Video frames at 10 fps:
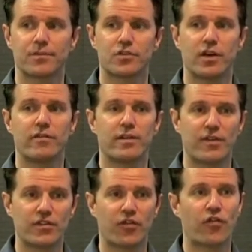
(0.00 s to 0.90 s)
So even if
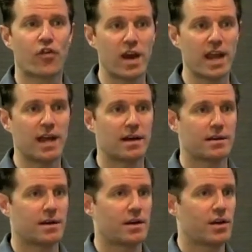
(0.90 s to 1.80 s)
it's free,
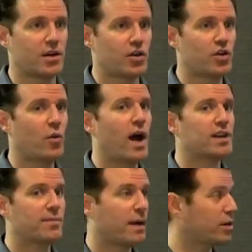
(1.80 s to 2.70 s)
you want
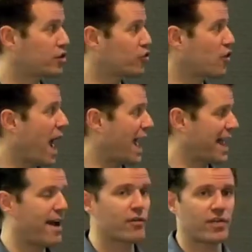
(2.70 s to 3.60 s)
to be able to track
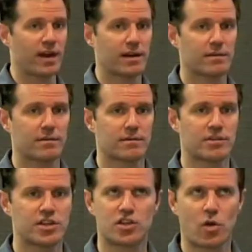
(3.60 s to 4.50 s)
everything.
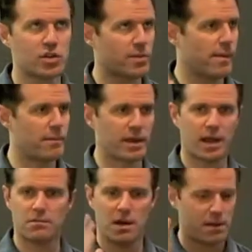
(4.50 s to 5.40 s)
So just always remember
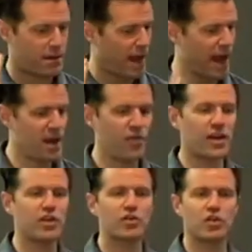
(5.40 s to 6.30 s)
that.
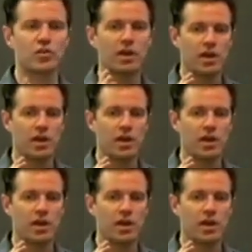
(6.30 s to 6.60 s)
Anything you do,